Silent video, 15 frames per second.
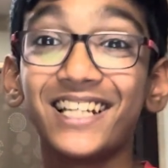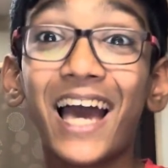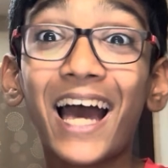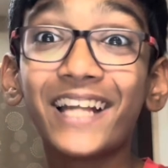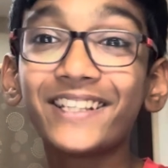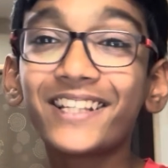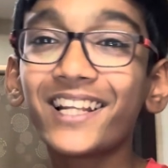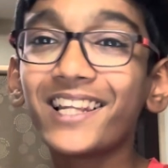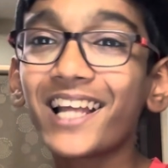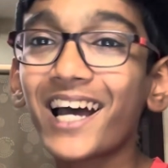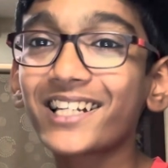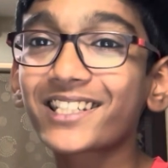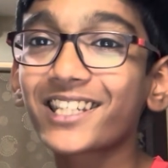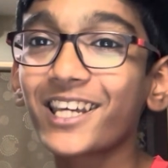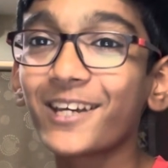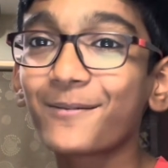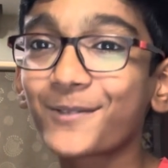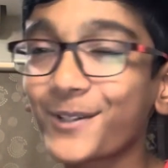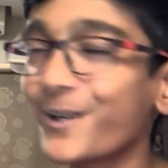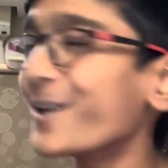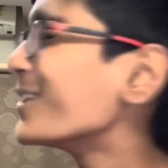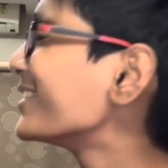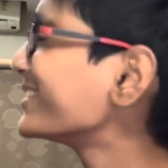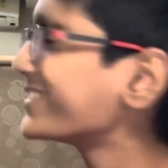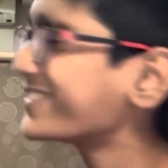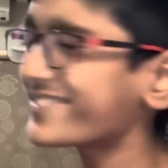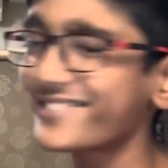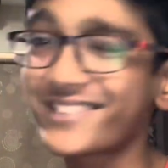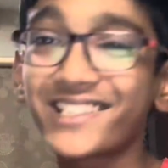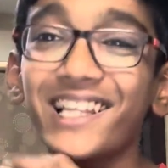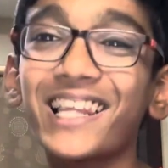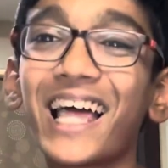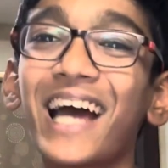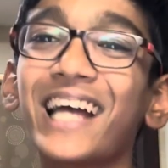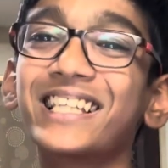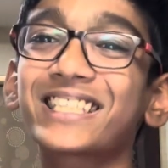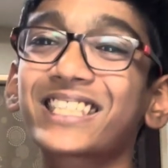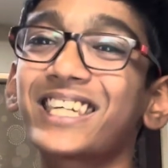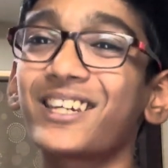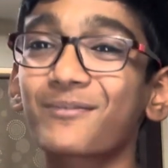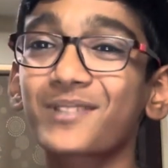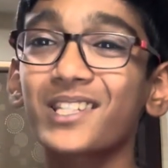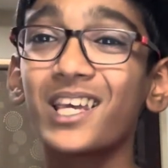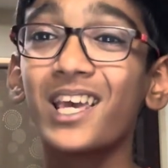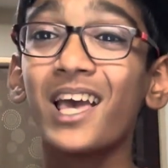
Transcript: and the landscapes, oh, the landscapes.